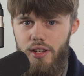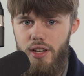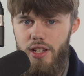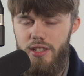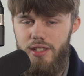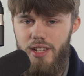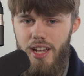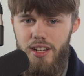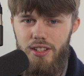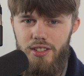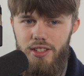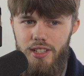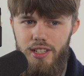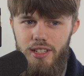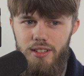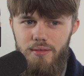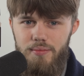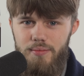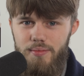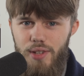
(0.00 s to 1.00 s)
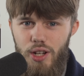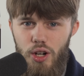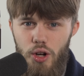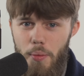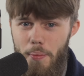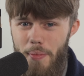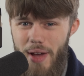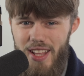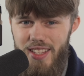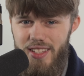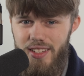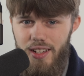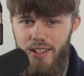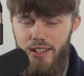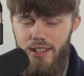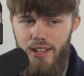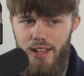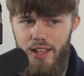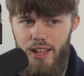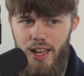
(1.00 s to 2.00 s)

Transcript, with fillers: is actually a lot better.